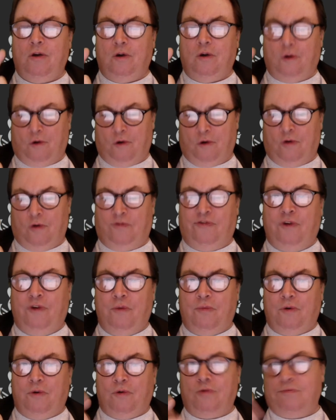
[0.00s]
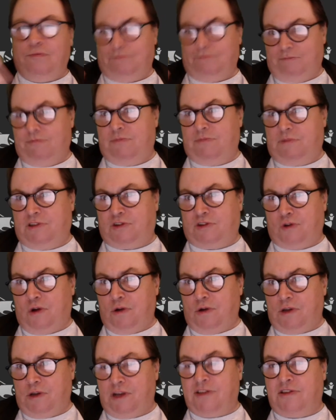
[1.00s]
or football?
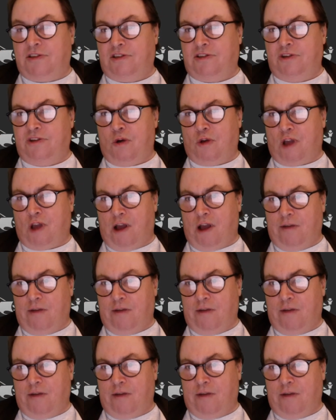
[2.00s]
stroke soccer.